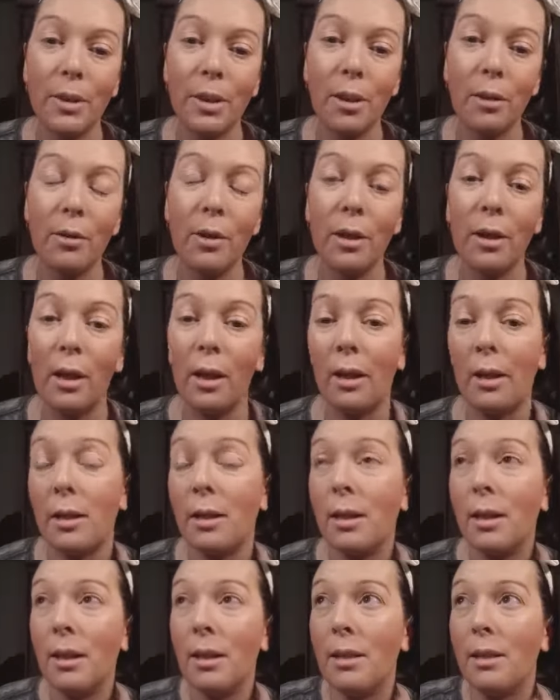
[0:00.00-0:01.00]
Sorry the
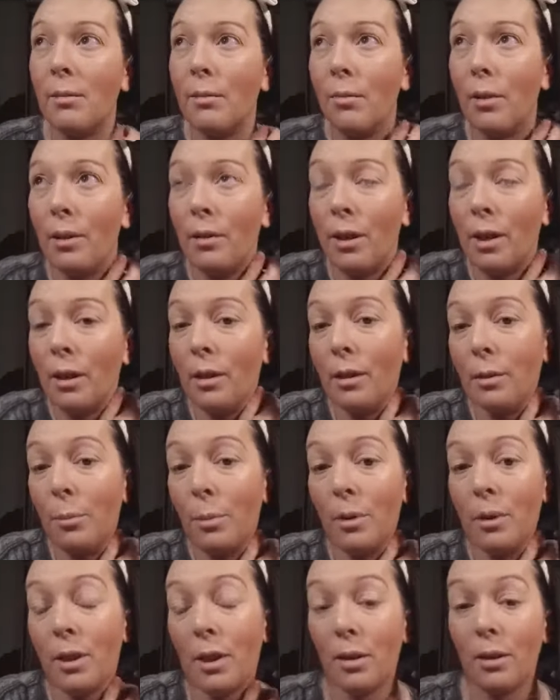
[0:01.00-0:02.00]
lighting isn't very good,
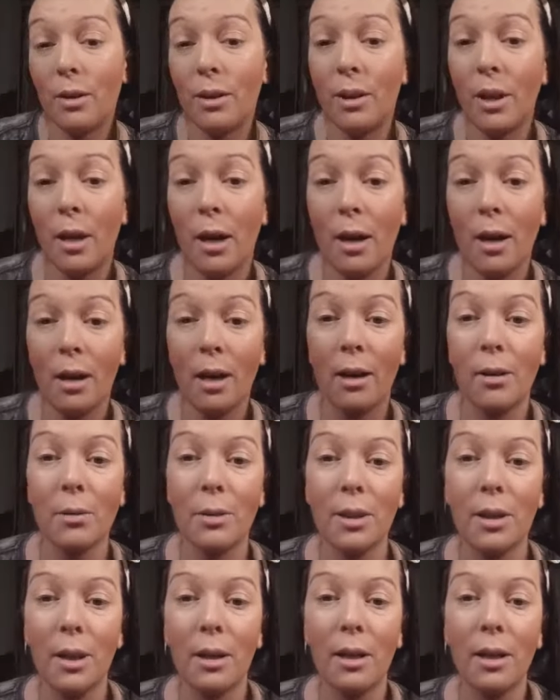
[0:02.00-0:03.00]
but it's gone dark
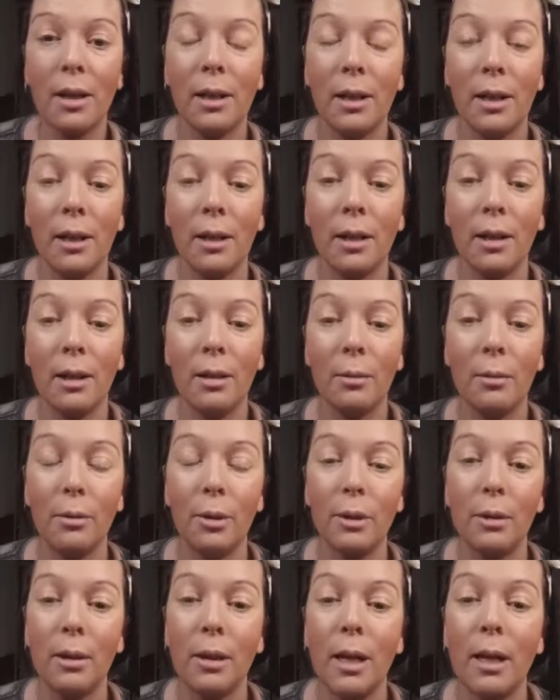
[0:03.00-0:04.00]
outside now,
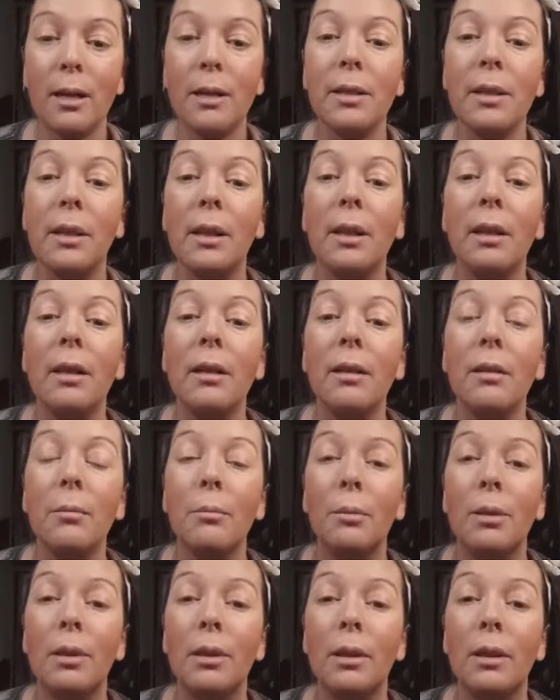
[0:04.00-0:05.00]
yet again.
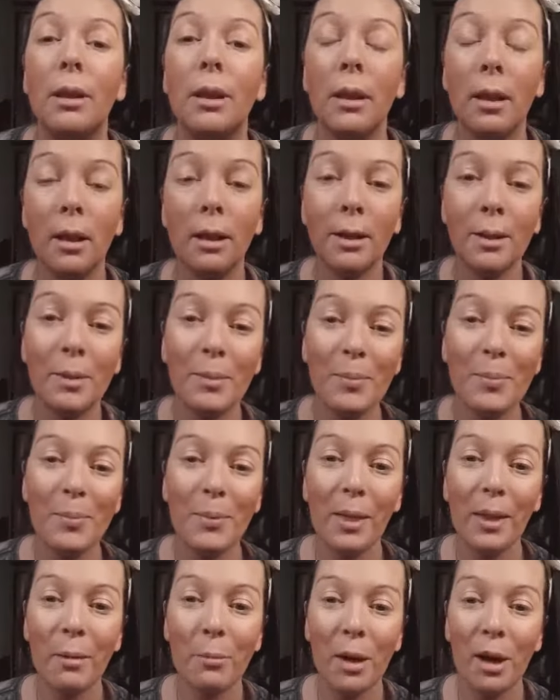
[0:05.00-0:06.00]
Brr.
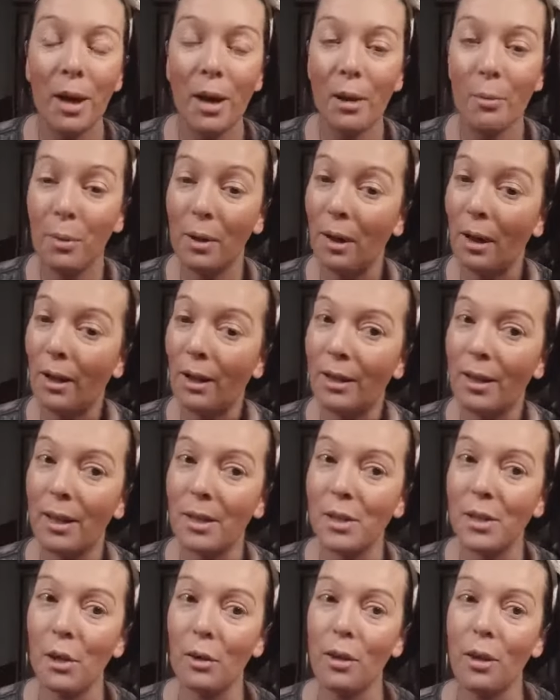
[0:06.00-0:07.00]
But I hope you like
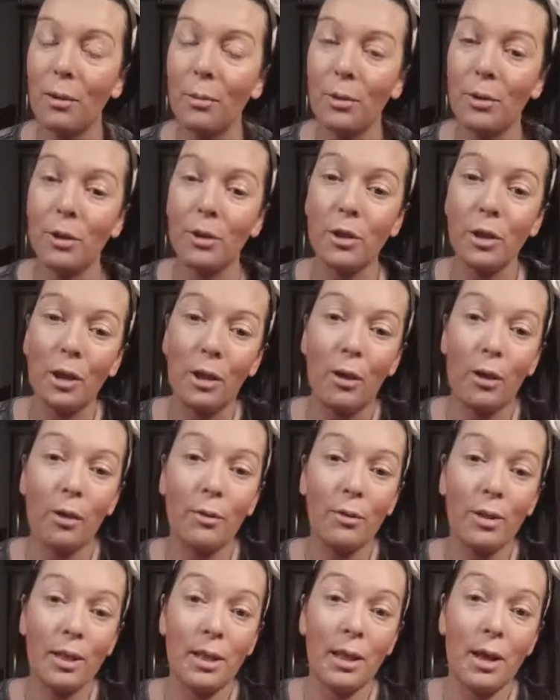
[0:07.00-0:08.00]
that. Sorry it was such a
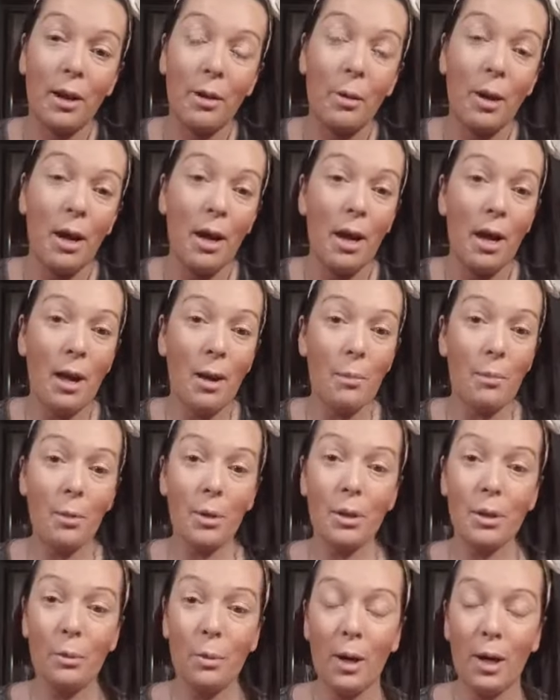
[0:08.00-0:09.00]
long video,
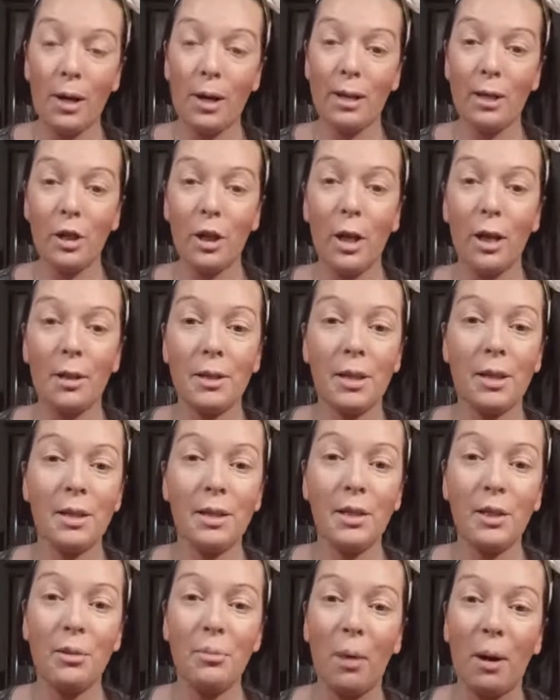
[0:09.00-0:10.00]
but when I chat
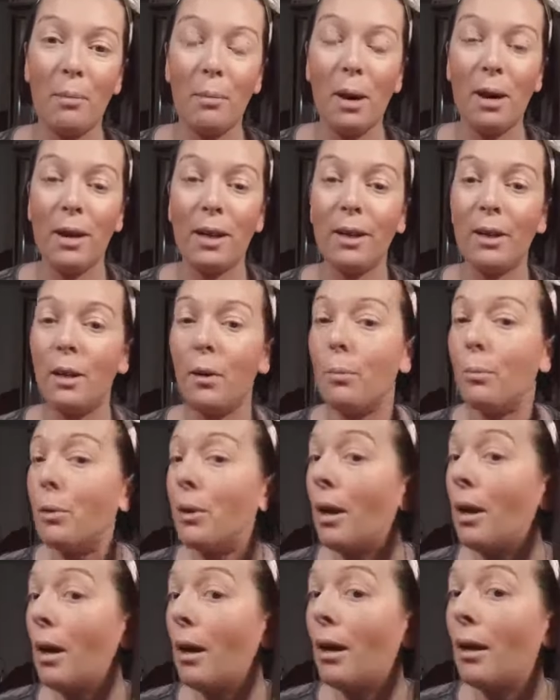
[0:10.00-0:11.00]
and do my makeup,
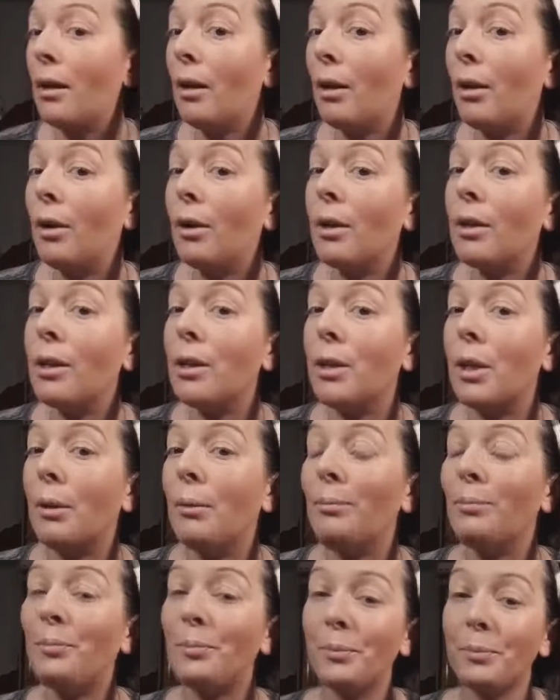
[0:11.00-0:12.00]
they are long,
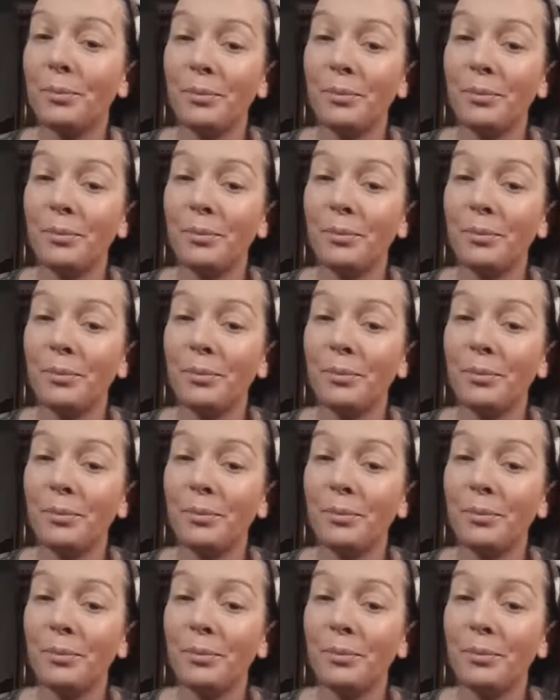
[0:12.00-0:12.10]
so...